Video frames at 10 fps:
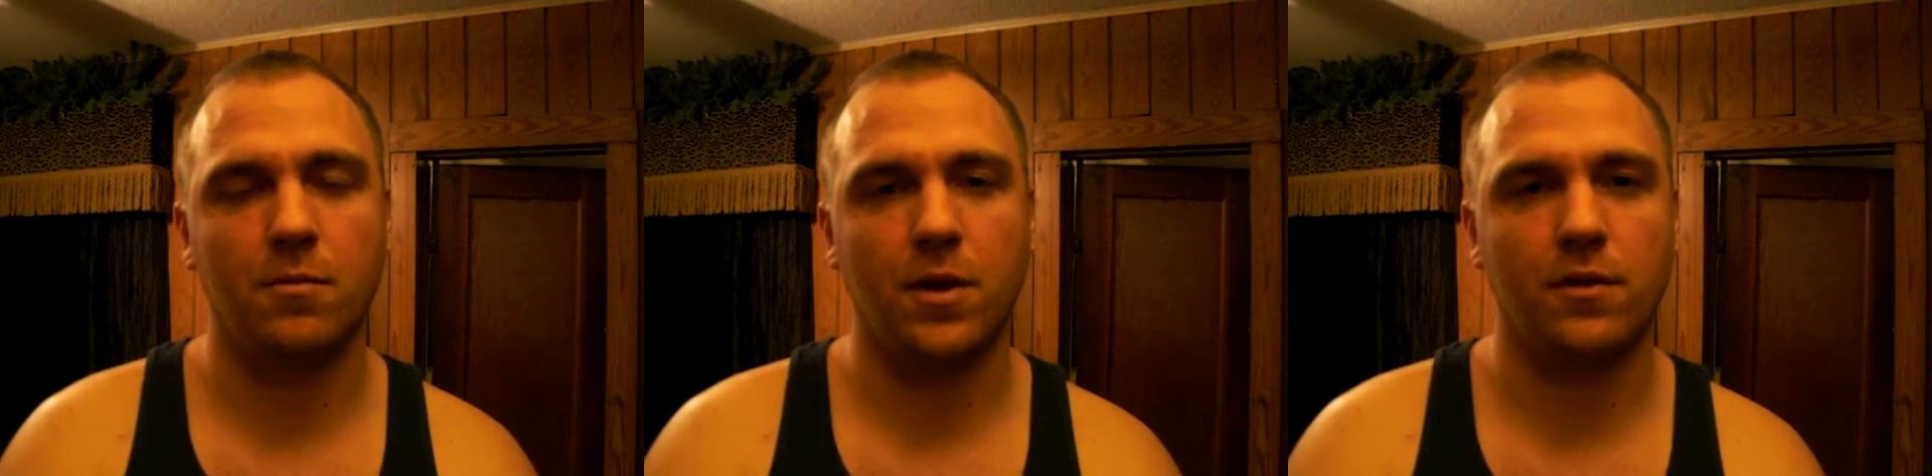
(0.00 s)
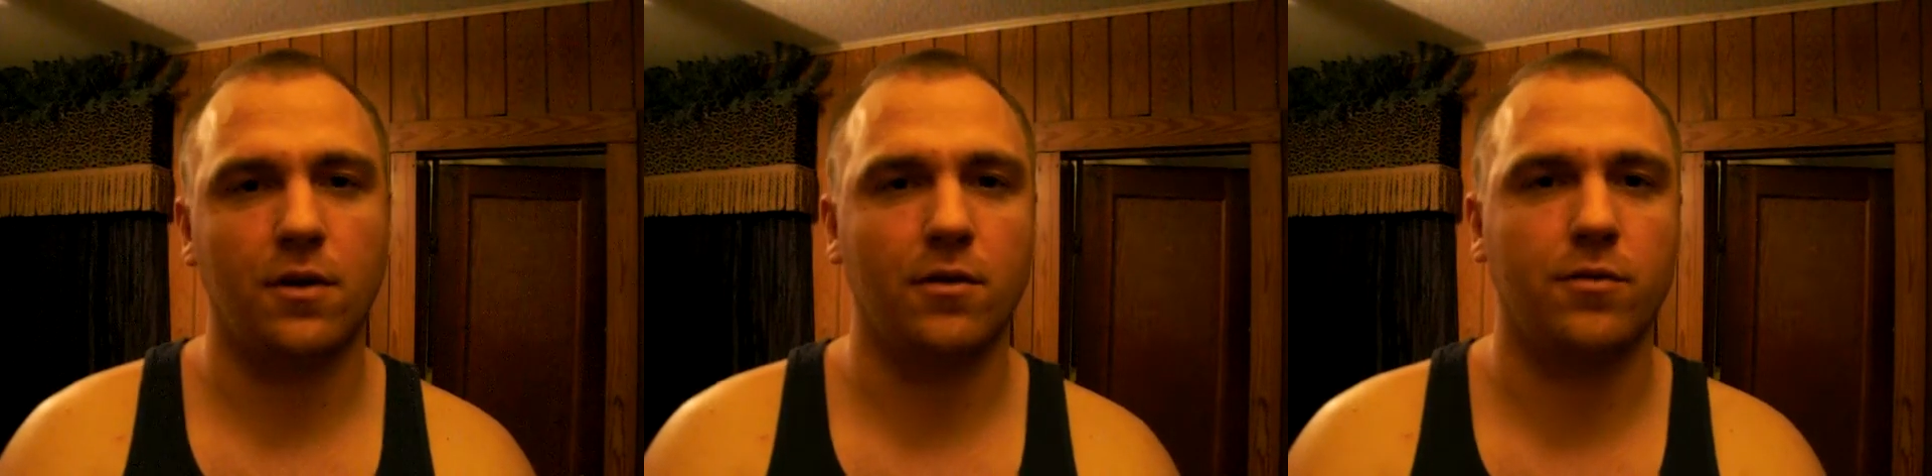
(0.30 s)

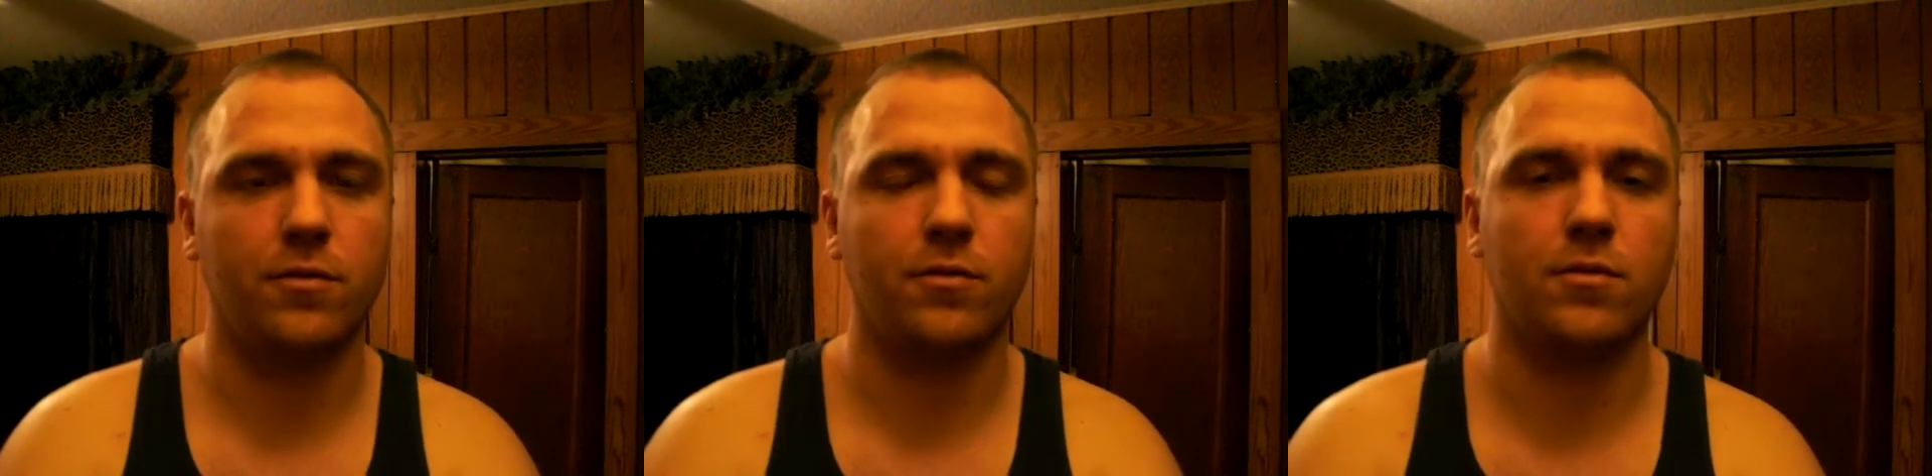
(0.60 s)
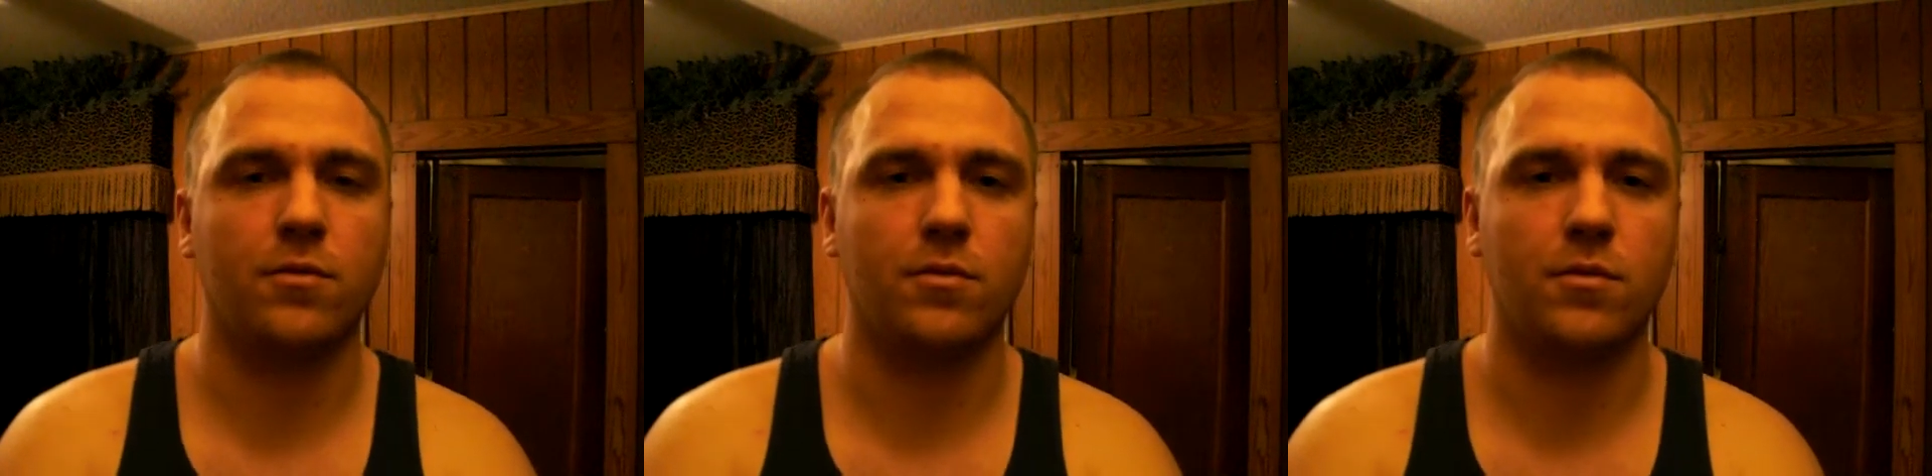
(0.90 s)
myself
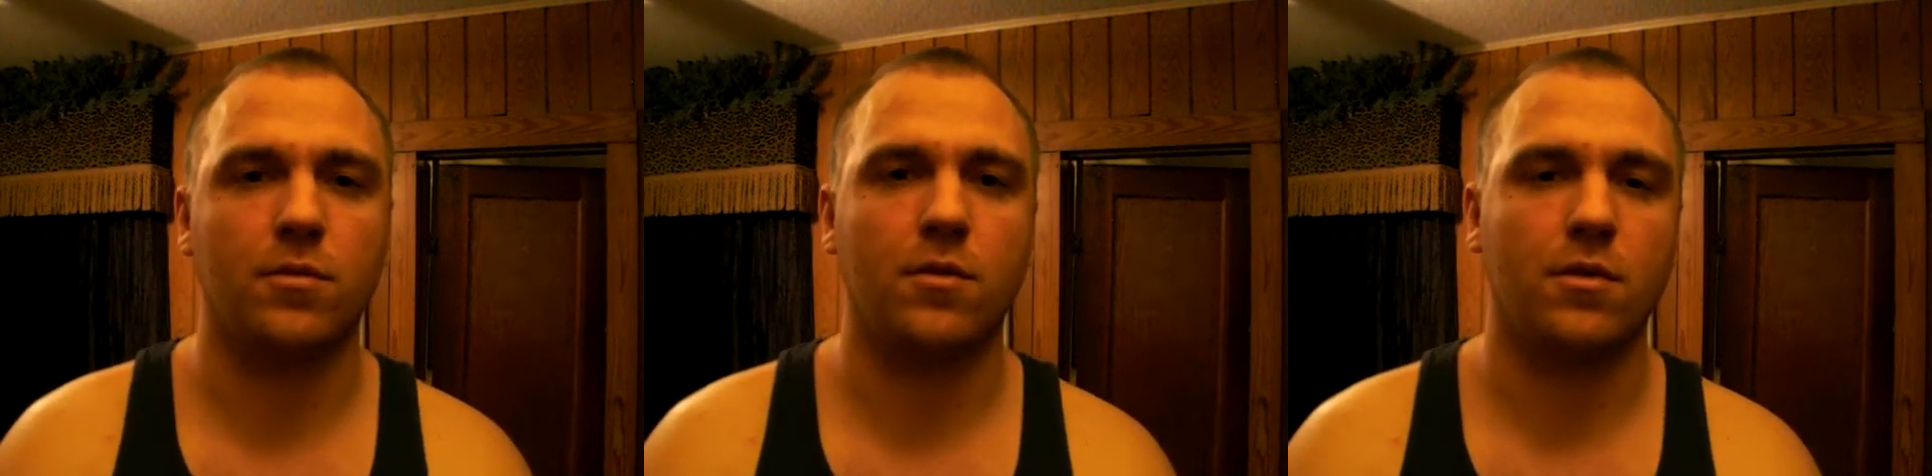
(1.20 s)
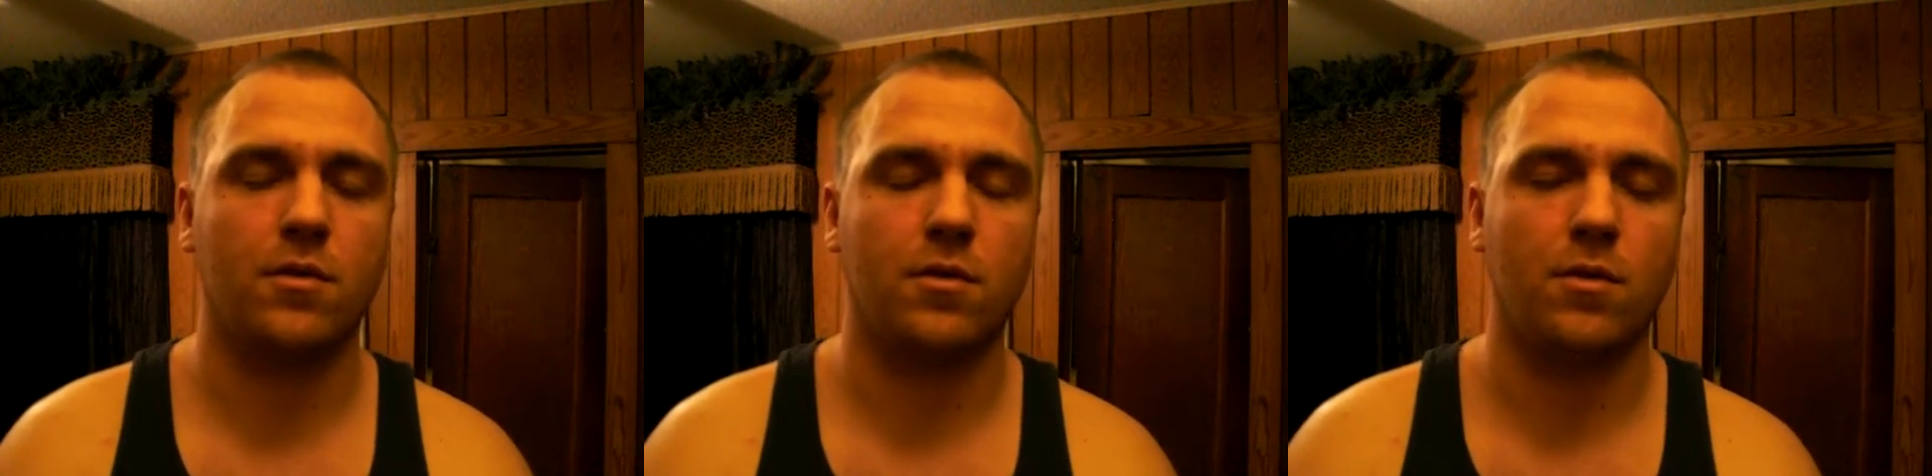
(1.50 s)

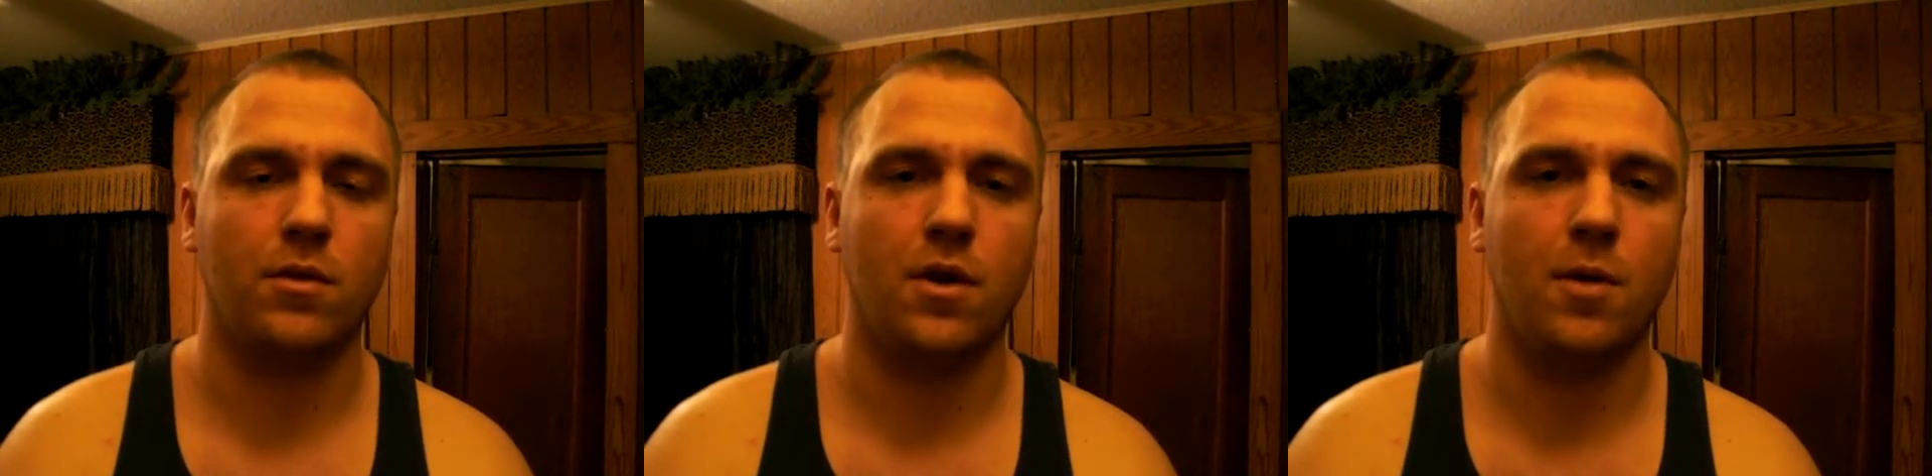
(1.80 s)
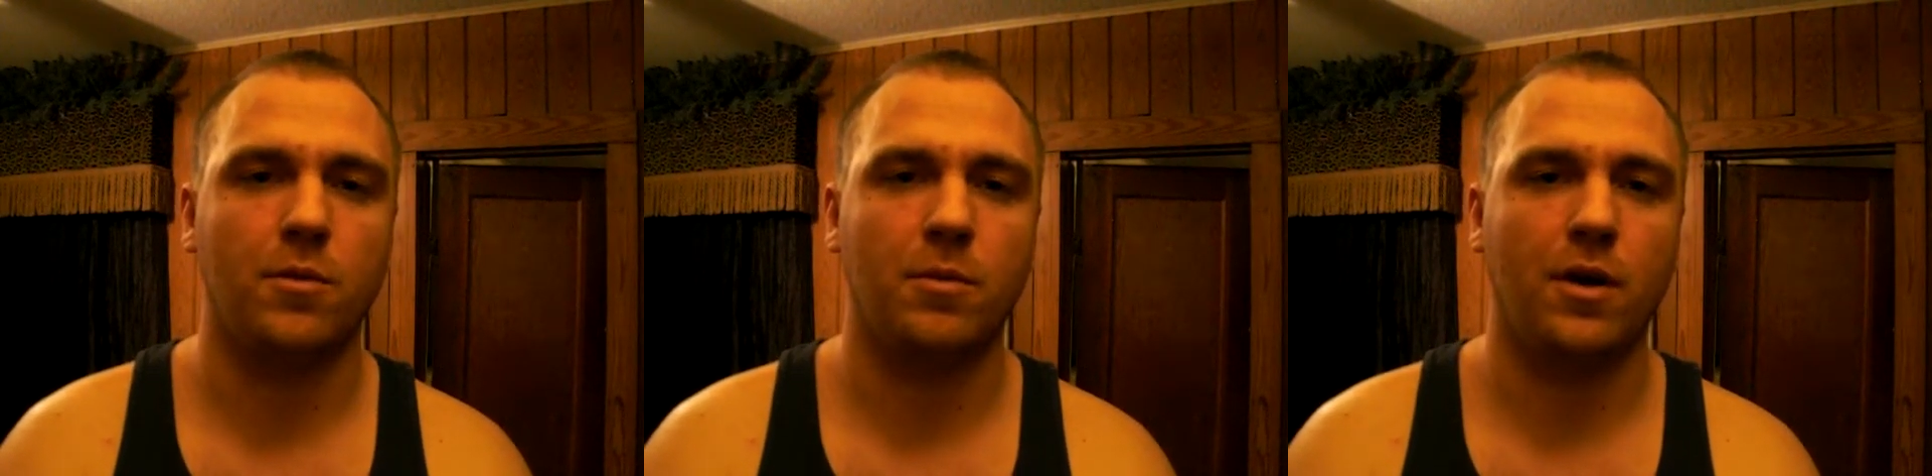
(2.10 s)
told
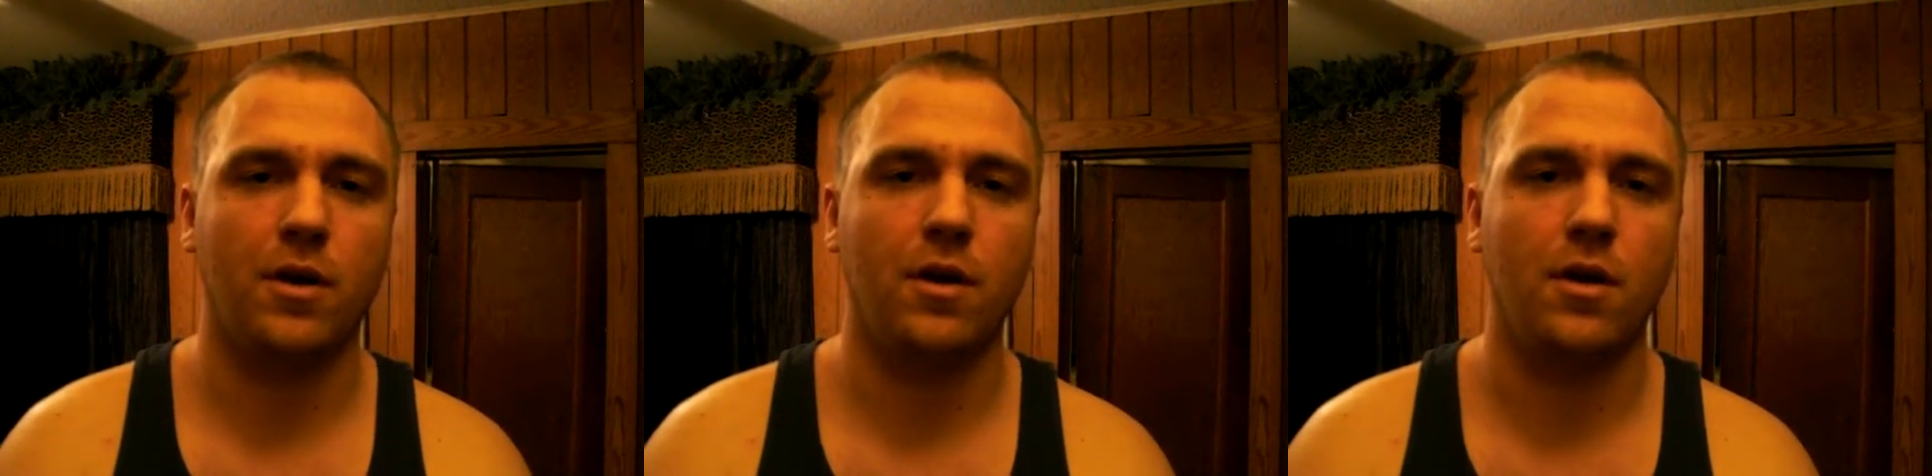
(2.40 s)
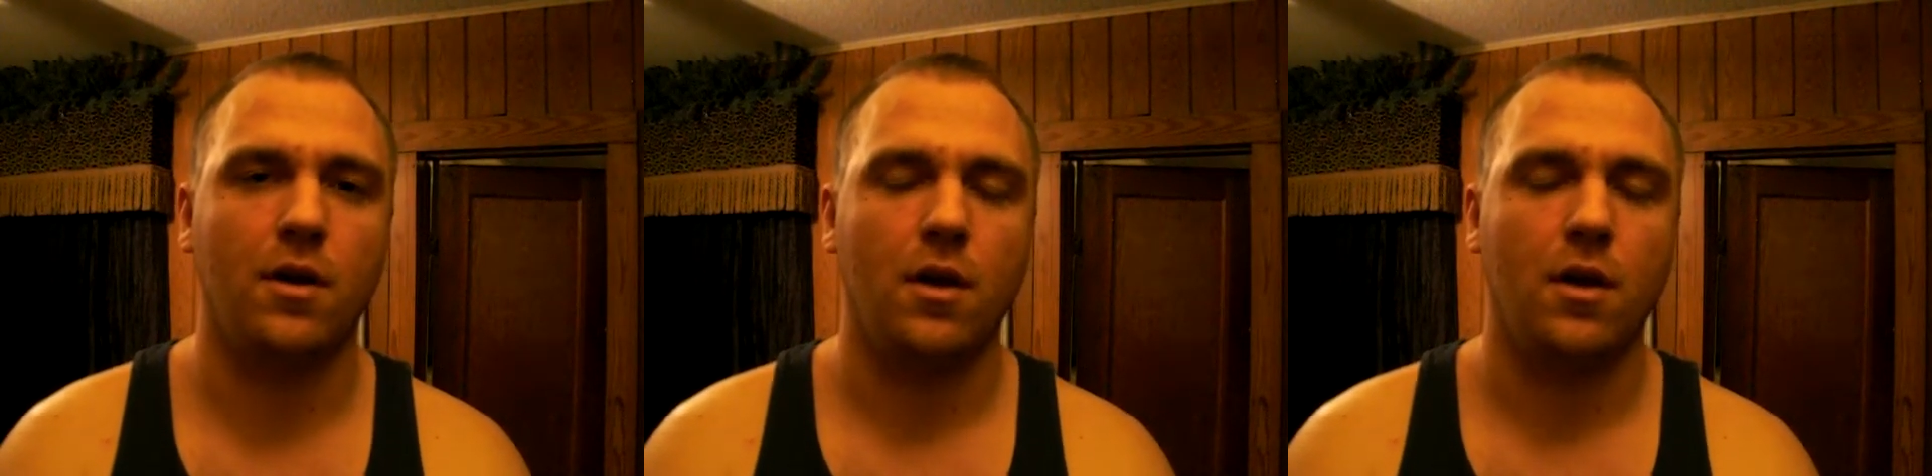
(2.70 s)
cops about it,